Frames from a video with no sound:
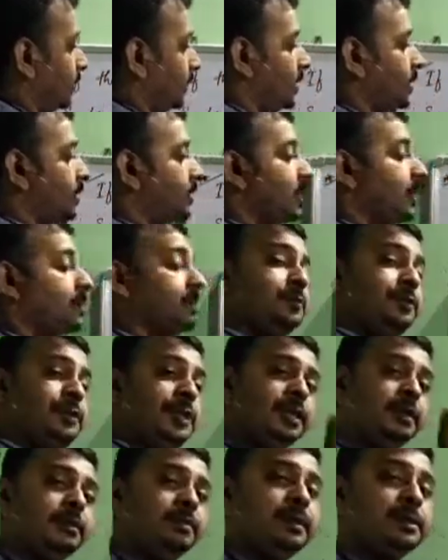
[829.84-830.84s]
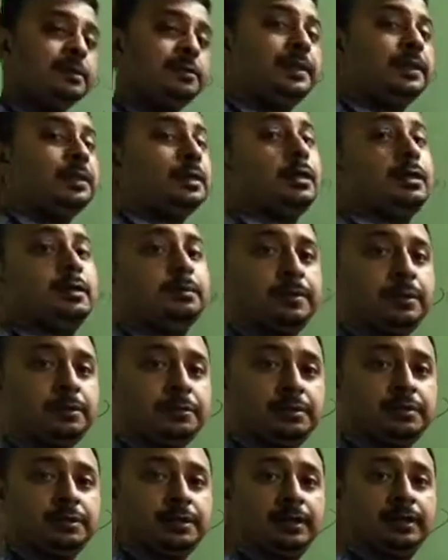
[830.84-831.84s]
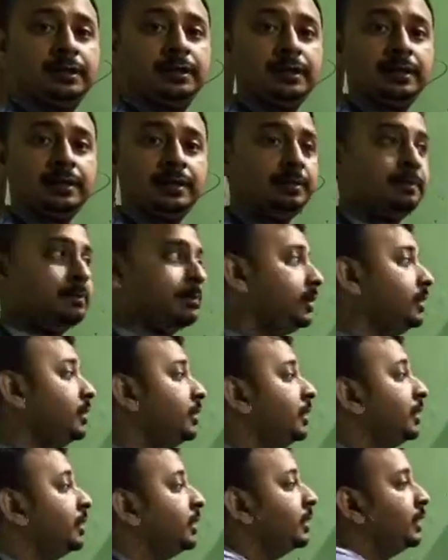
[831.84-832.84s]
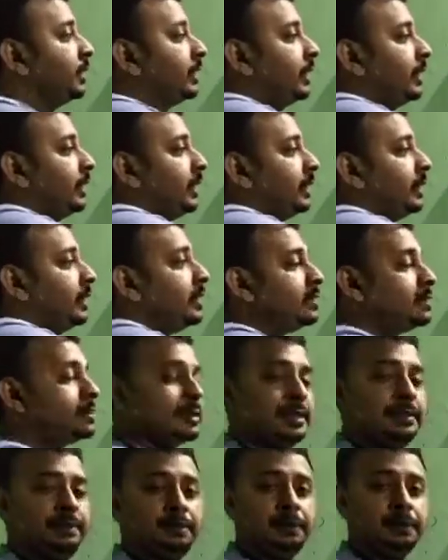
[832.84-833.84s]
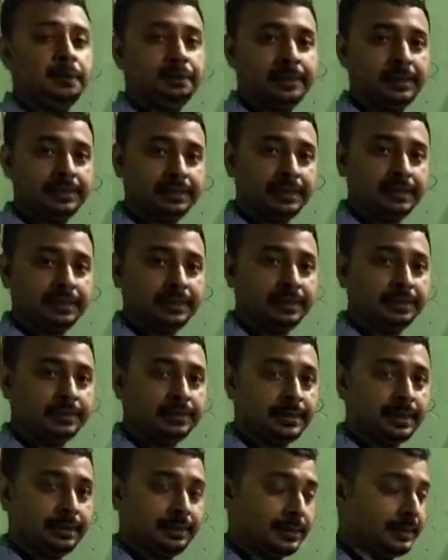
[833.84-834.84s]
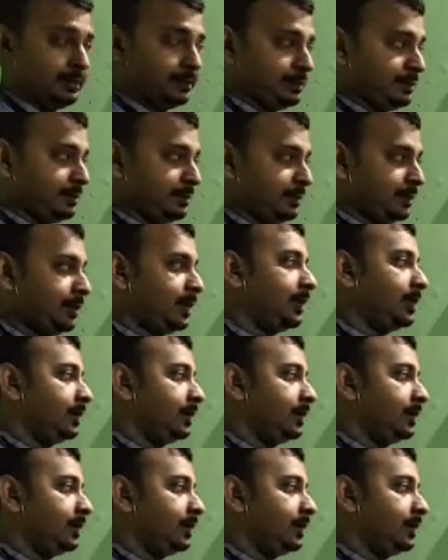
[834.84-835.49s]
The subject must be third person singular number in the simple present tense sentence.